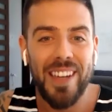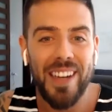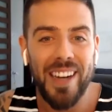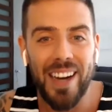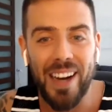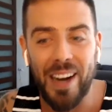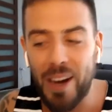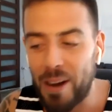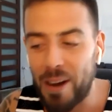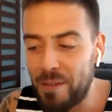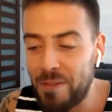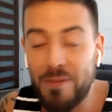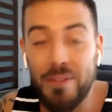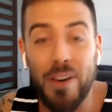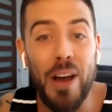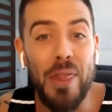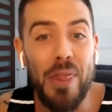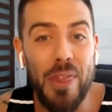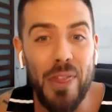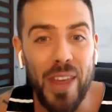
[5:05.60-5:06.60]
uh,
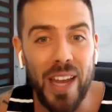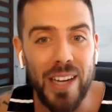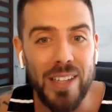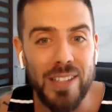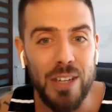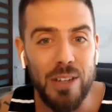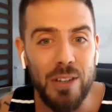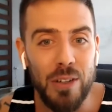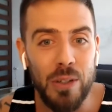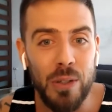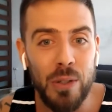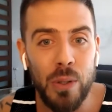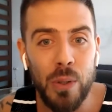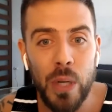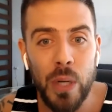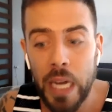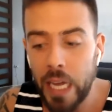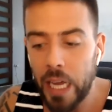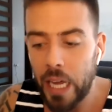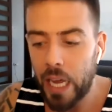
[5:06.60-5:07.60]
fun thing to
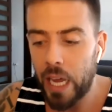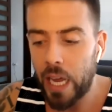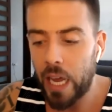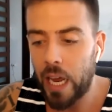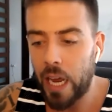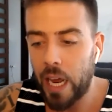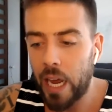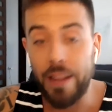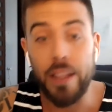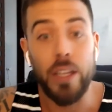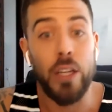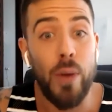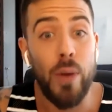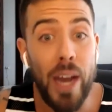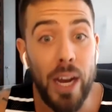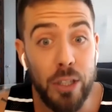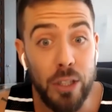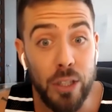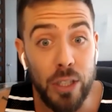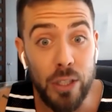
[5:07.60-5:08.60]
do and then you
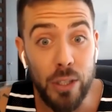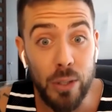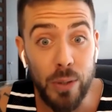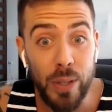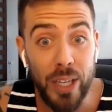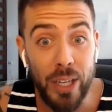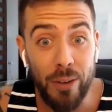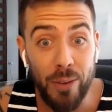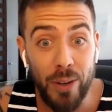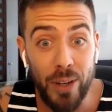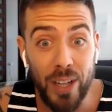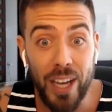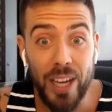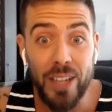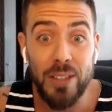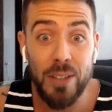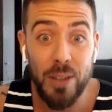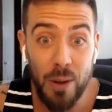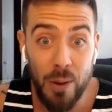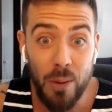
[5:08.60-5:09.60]
actually do it and
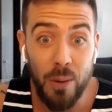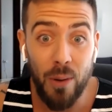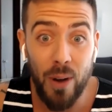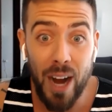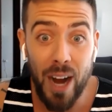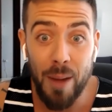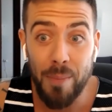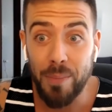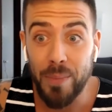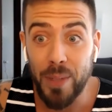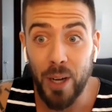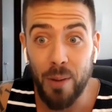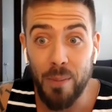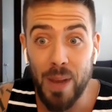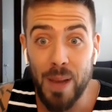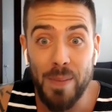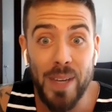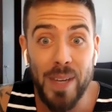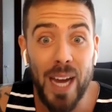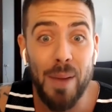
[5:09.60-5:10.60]
realize oh crap you know
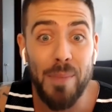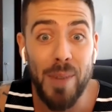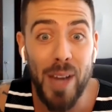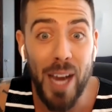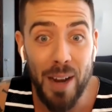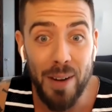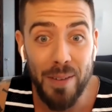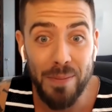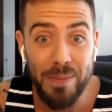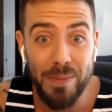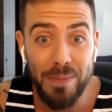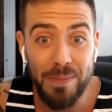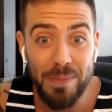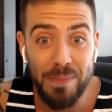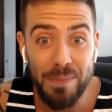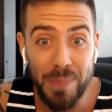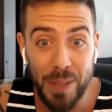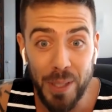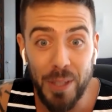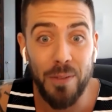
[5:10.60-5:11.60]
maybe i'm not
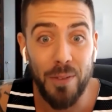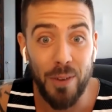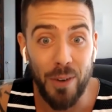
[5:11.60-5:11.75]
built for